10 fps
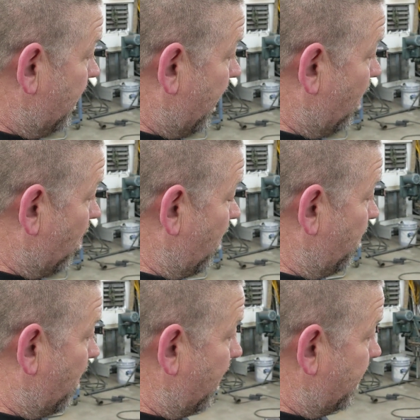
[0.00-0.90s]
I
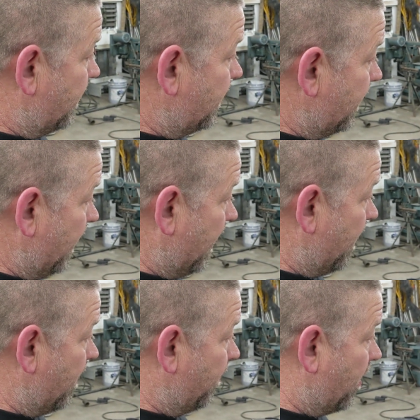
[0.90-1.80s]
ordered one,
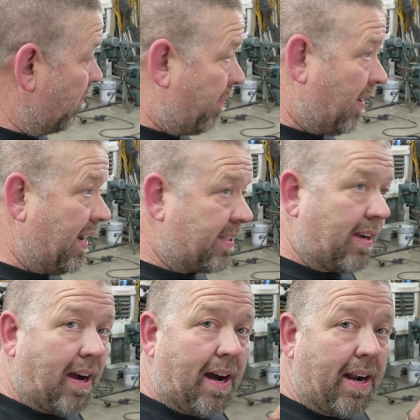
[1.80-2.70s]
and their
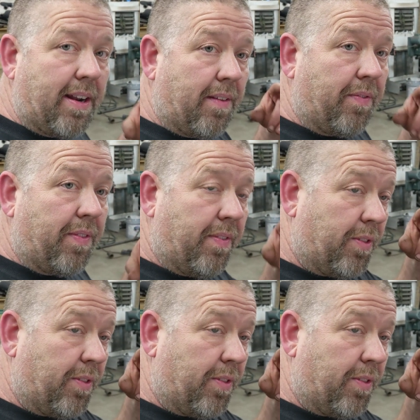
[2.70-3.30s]
price on